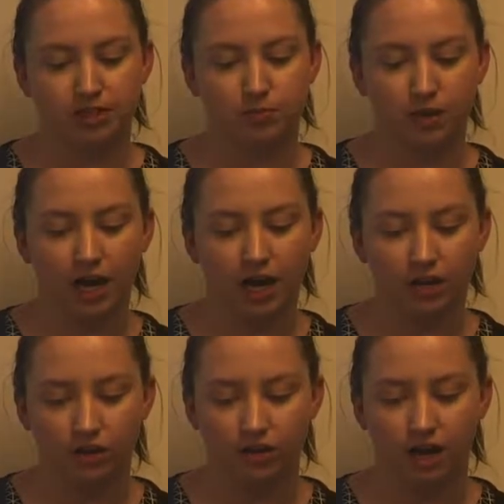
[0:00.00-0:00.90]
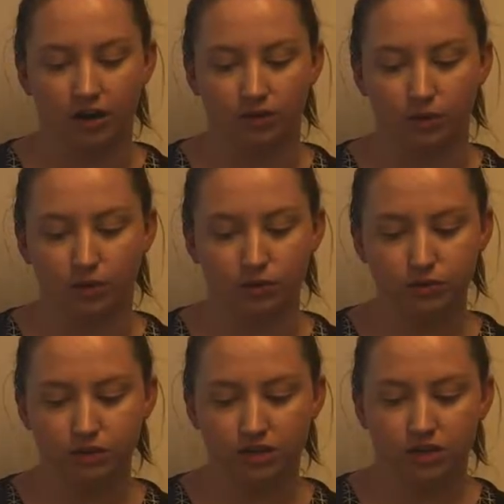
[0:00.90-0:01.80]
plaque on the artery
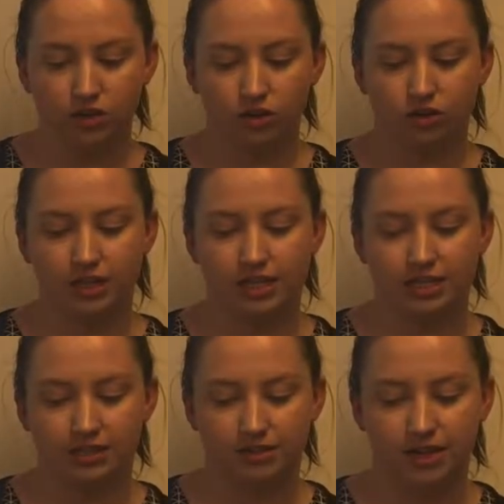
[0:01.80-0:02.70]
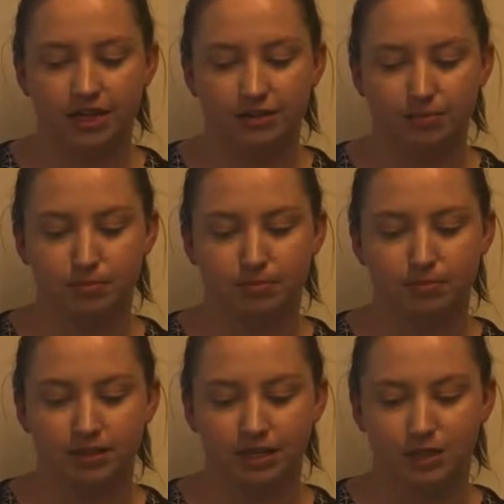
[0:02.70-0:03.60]
walls, creating
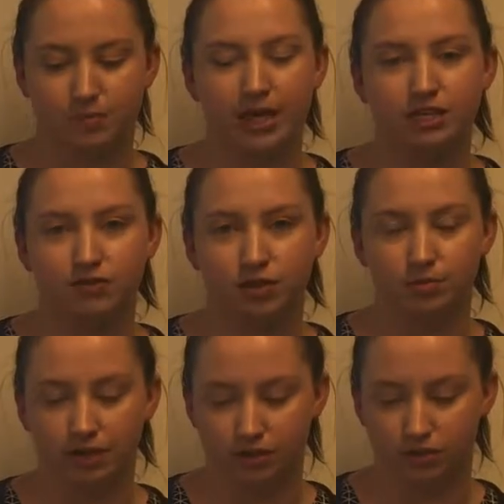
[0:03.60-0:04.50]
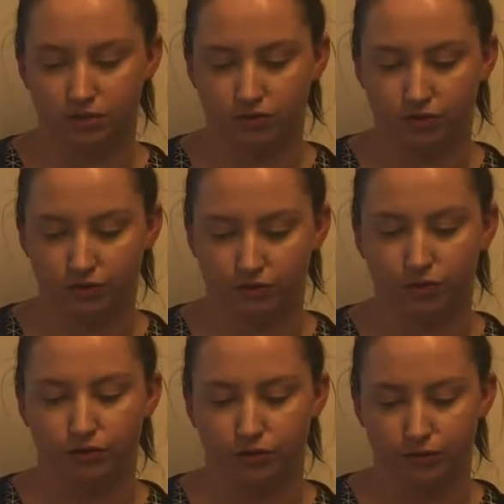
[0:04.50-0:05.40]
a space for the blood to
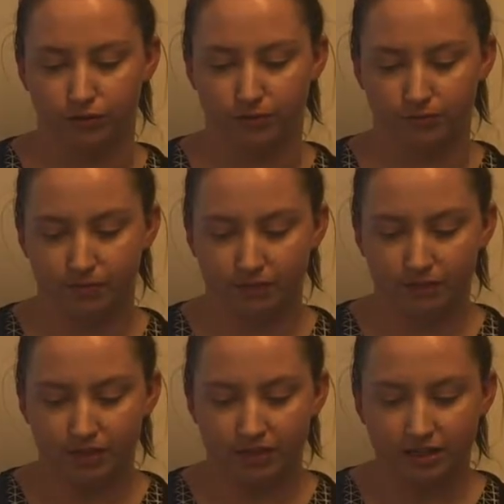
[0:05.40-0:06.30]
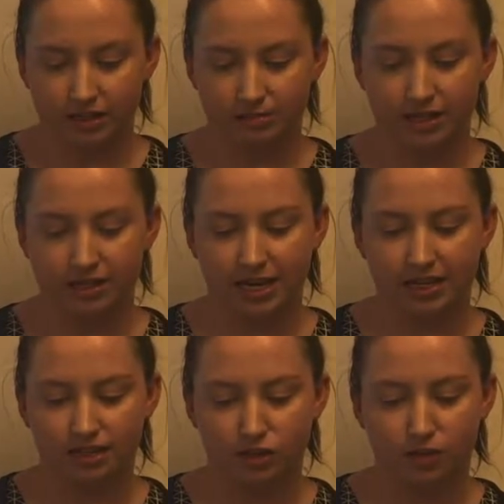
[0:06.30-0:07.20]
flow through. To
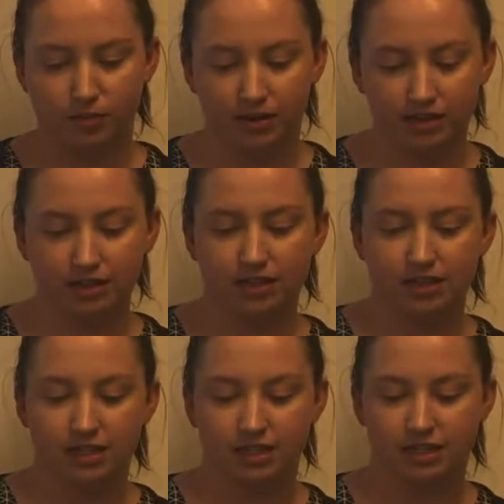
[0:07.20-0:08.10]
maintain this opening, a